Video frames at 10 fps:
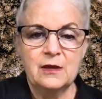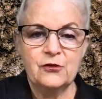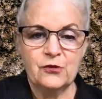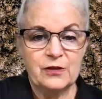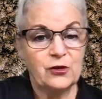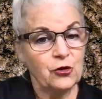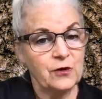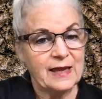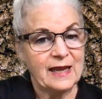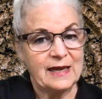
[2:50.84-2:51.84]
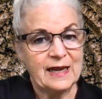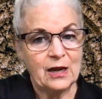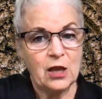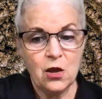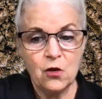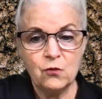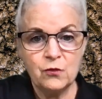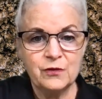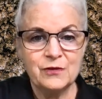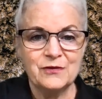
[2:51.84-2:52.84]
during the hurricane. Hello.
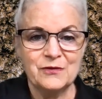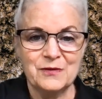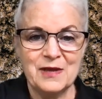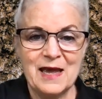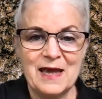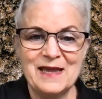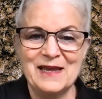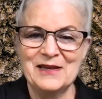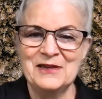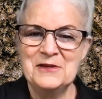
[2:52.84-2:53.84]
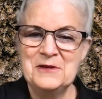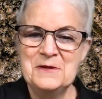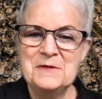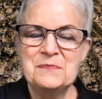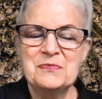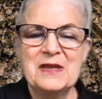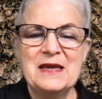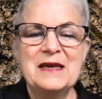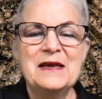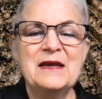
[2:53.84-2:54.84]
Okay.
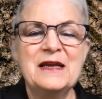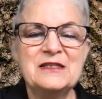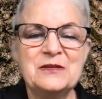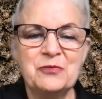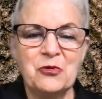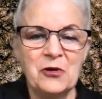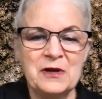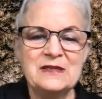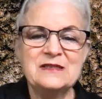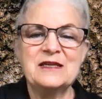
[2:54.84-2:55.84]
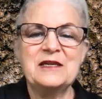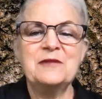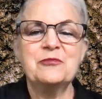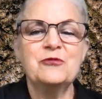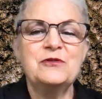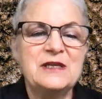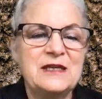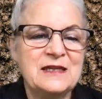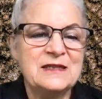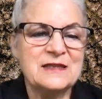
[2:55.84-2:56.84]
It's important to keep
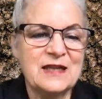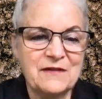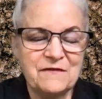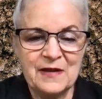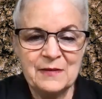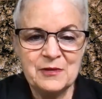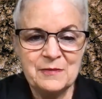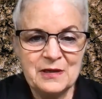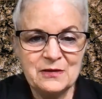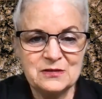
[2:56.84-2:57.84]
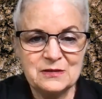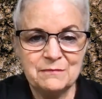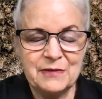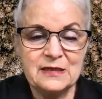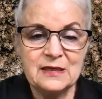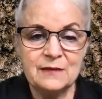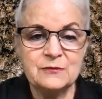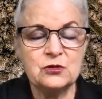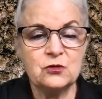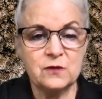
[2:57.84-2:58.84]
routines like family meals and bedtime
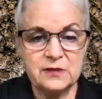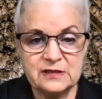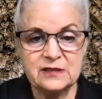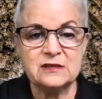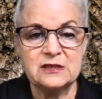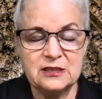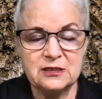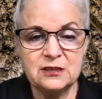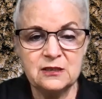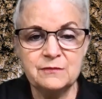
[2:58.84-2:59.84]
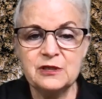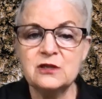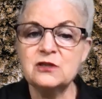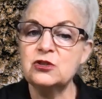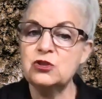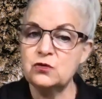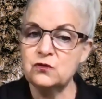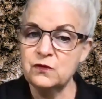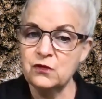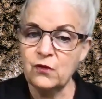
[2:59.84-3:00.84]
stories consistent because
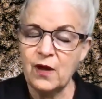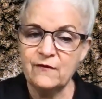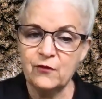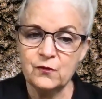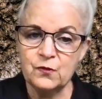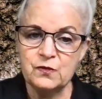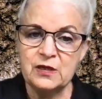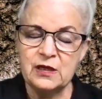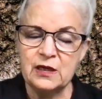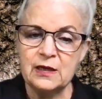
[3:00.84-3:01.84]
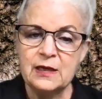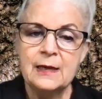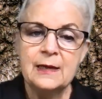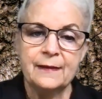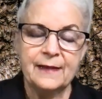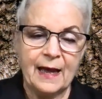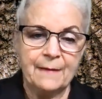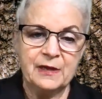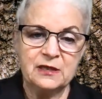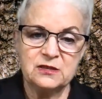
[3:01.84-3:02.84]
children thrive on routine.
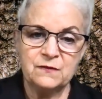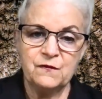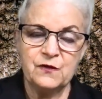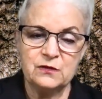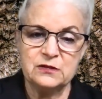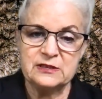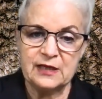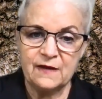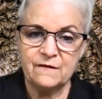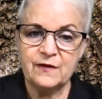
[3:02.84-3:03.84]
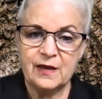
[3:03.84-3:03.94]
That makes them feel safe